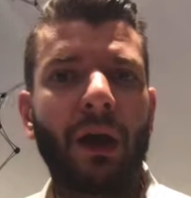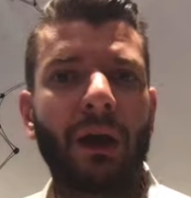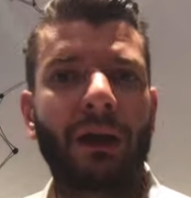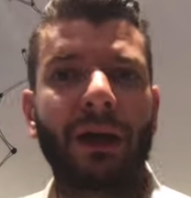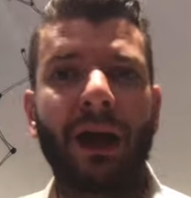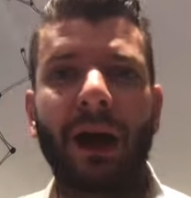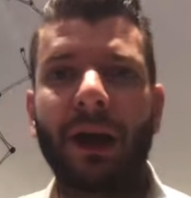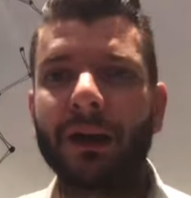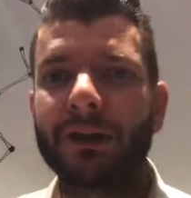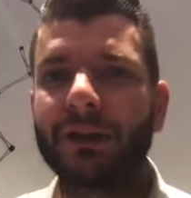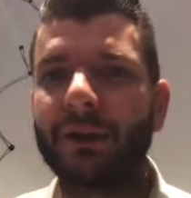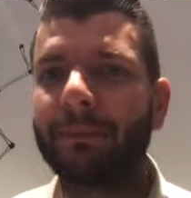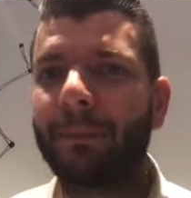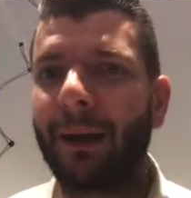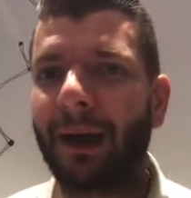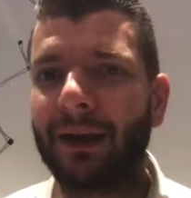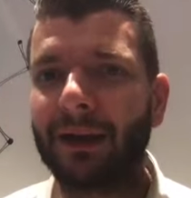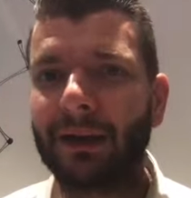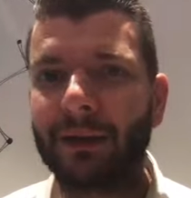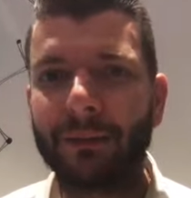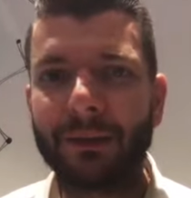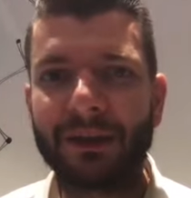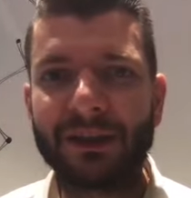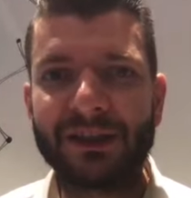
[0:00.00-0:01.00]
cart
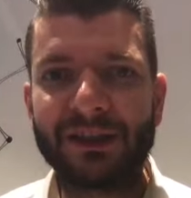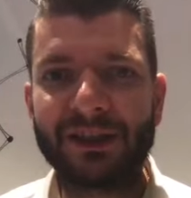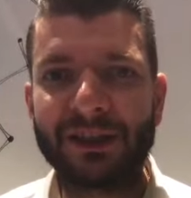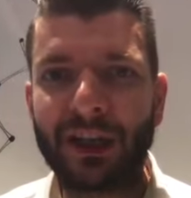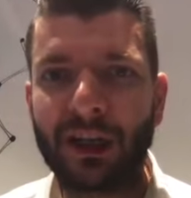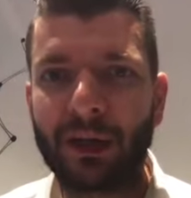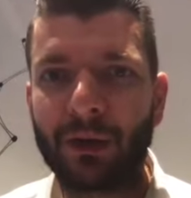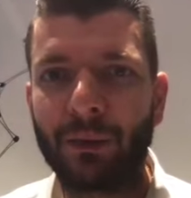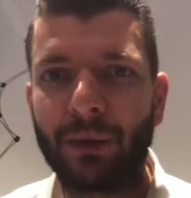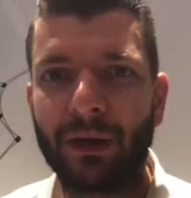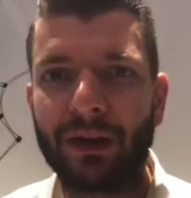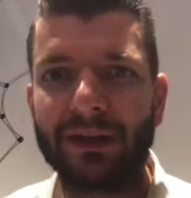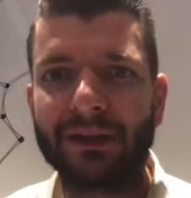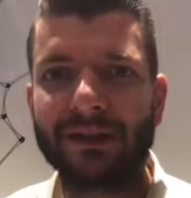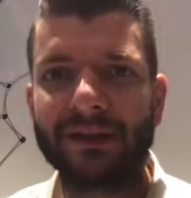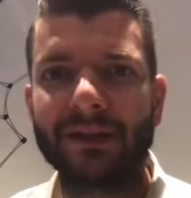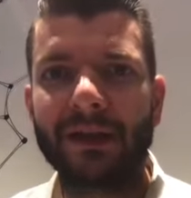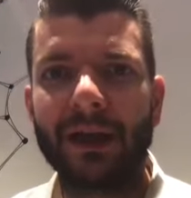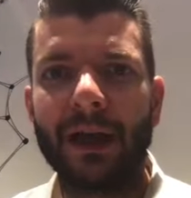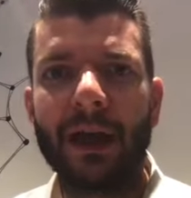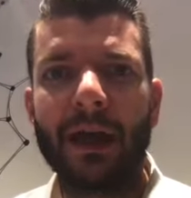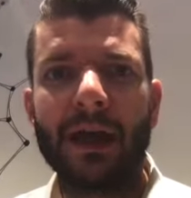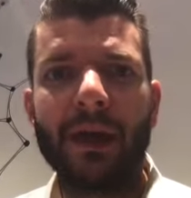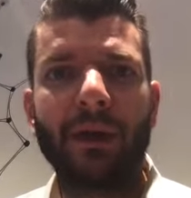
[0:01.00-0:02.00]
abandonment,
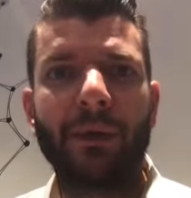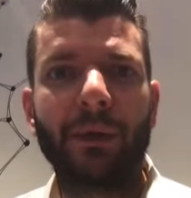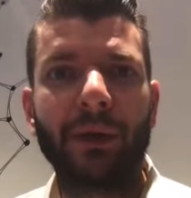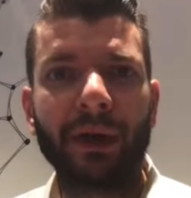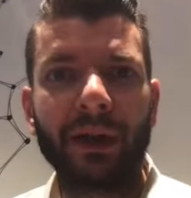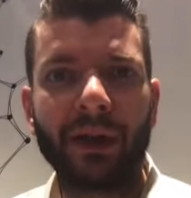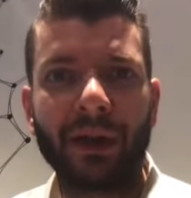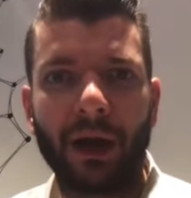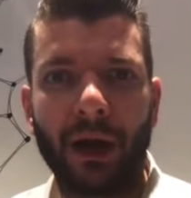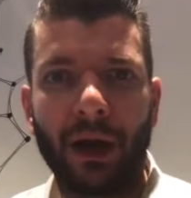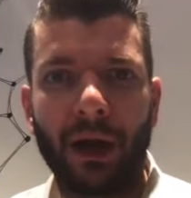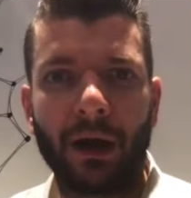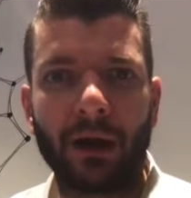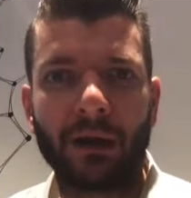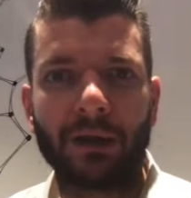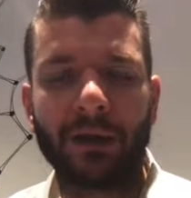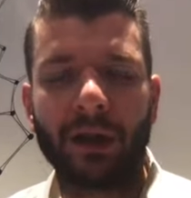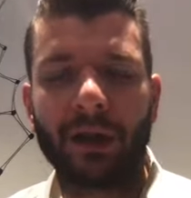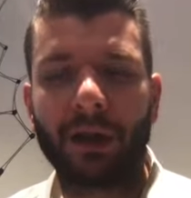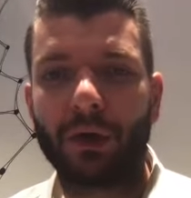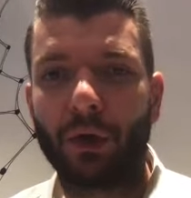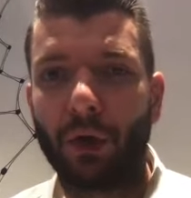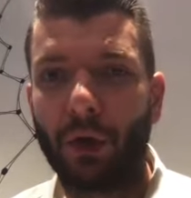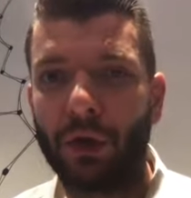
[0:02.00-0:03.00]
sequence, recart,
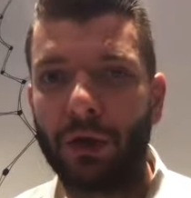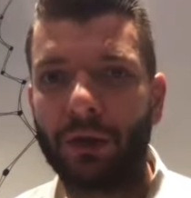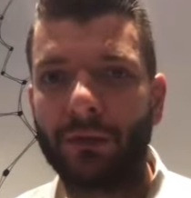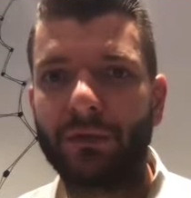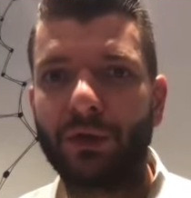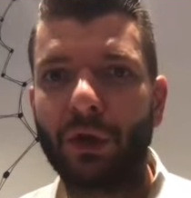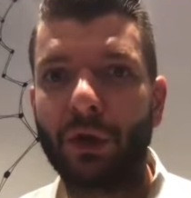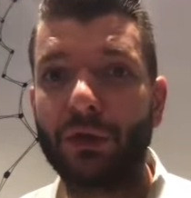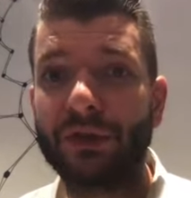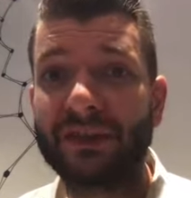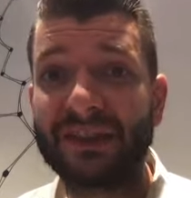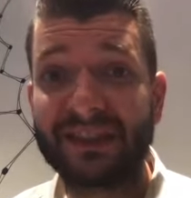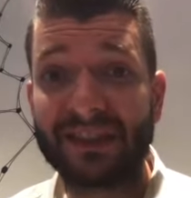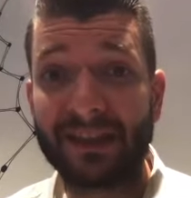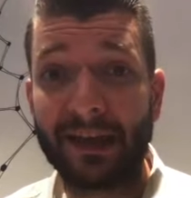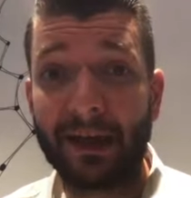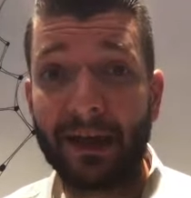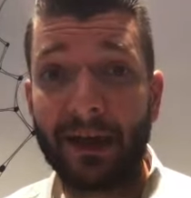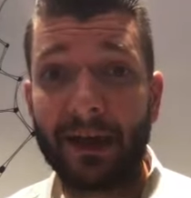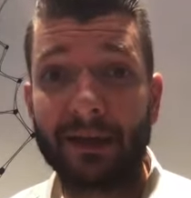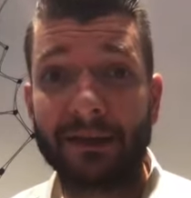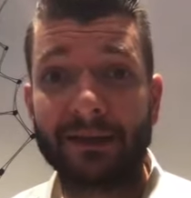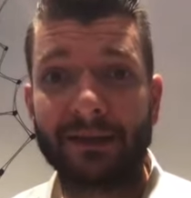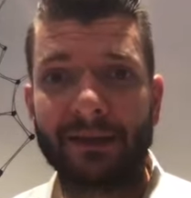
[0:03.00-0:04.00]
like all of those
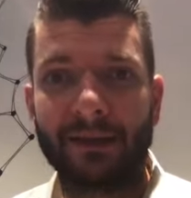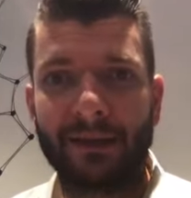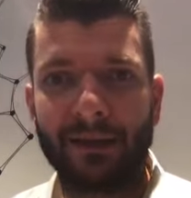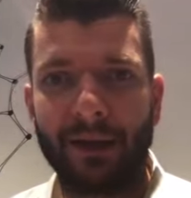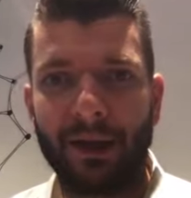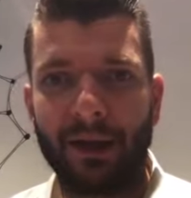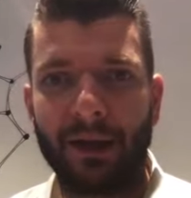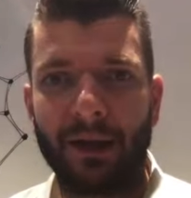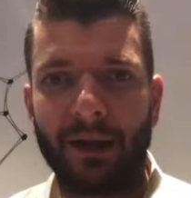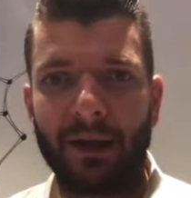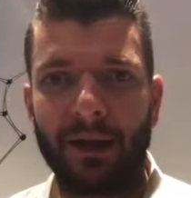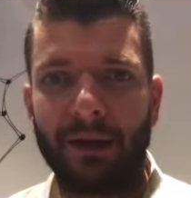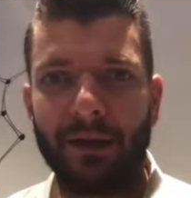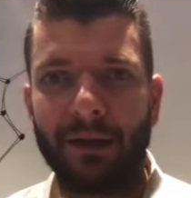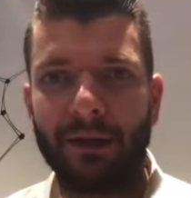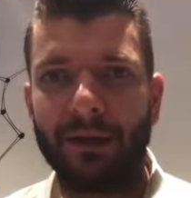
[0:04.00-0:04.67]
things, they,